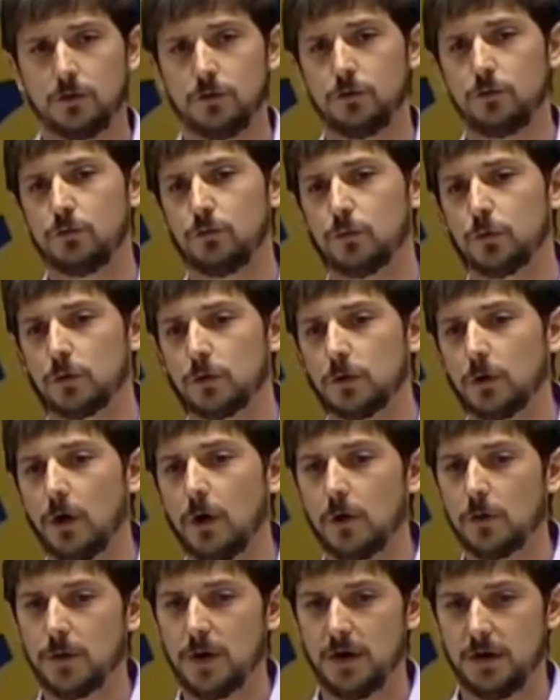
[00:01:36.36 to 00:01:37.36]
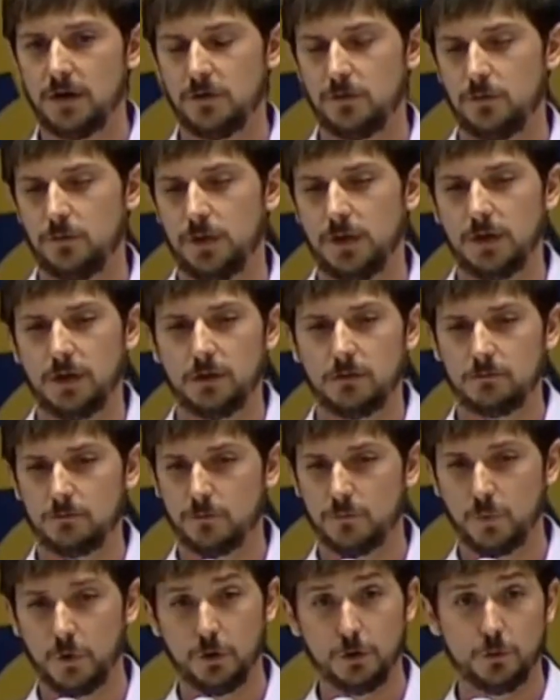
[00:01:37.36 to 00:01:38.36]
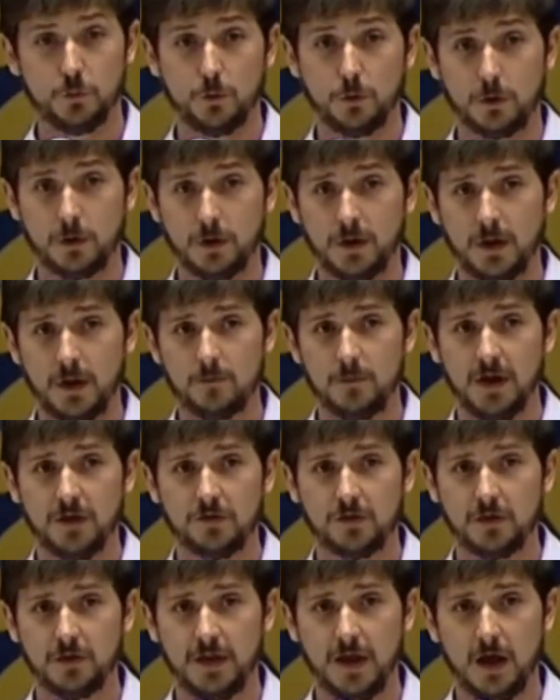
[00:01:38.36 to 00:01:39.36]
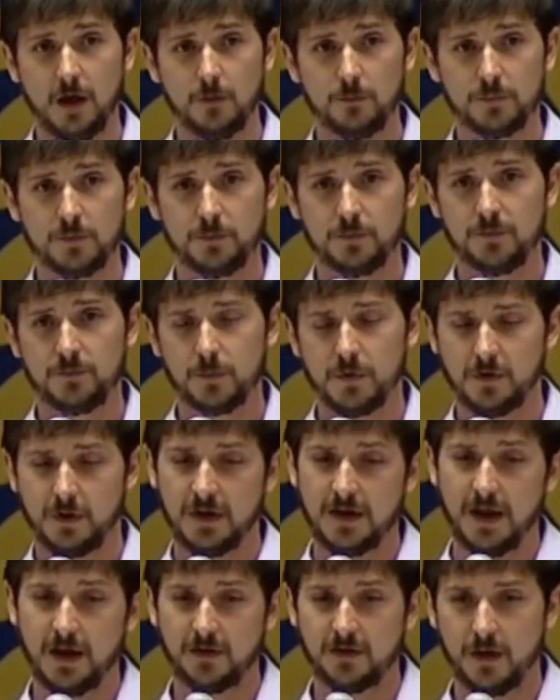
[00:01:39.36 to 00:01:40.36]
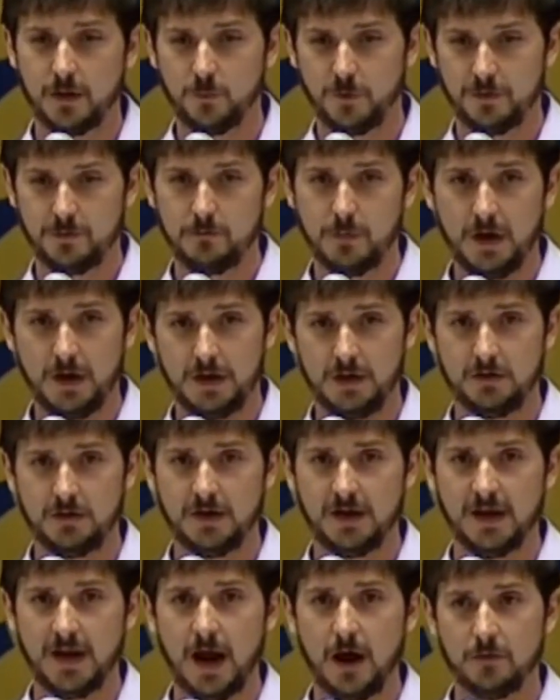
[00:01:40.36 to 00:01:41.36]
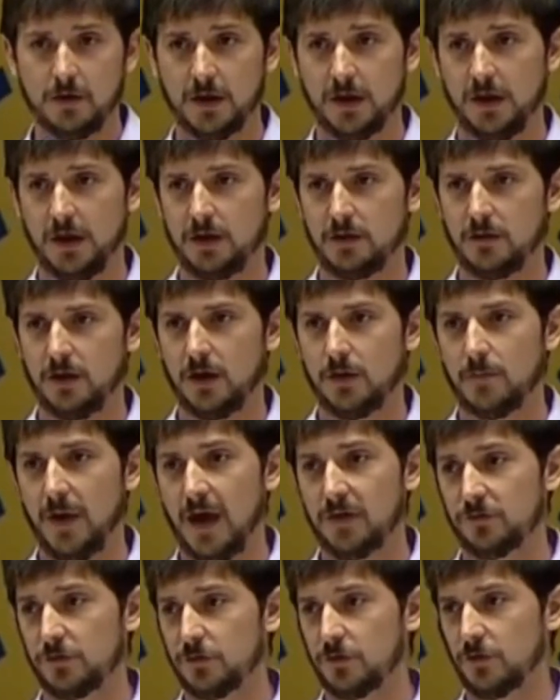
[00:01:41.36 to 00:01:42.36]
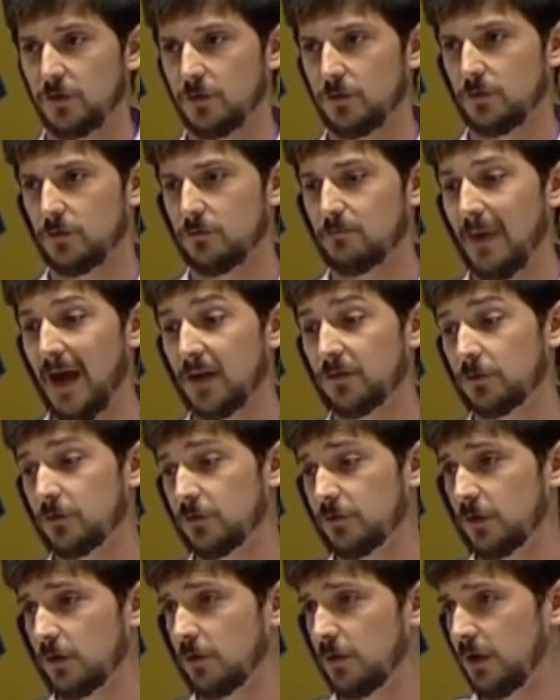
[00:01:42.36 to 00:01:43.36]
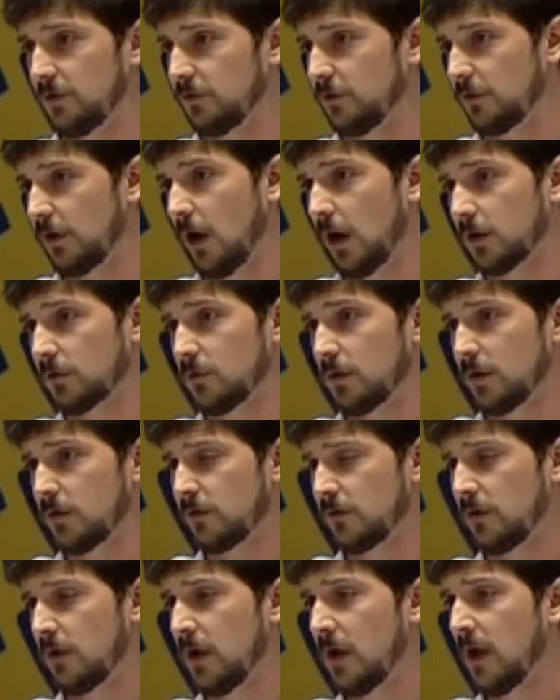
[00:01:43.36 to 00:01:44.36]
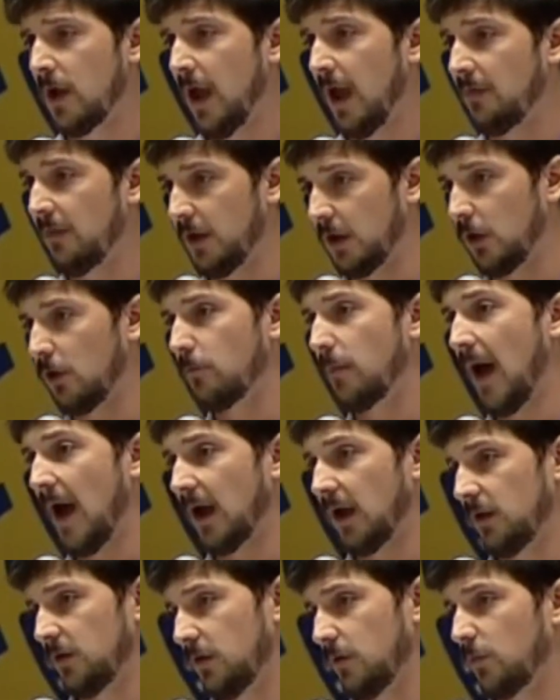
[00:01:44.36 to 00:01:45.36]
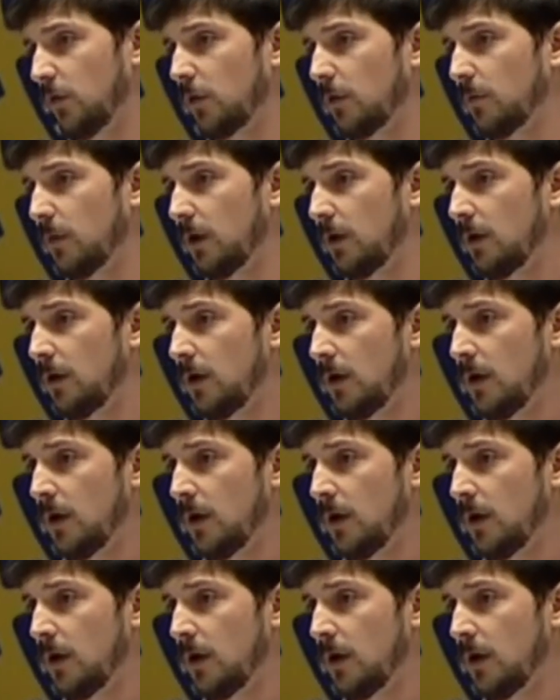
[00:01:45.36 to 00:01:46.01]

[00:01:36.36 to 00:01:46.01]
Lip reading: who were already doing good work and basically helped connect them with money to get out and get master's degrees or doctorates and then go back into Burma.